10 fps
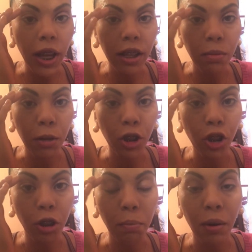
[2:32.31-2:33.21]
as much
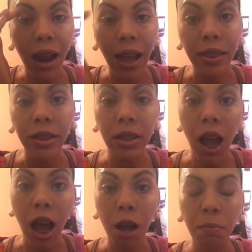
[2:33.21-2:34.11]
shimmer at the
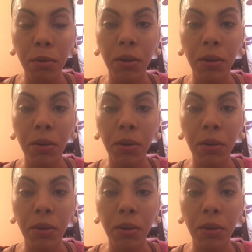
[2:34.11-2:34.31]
top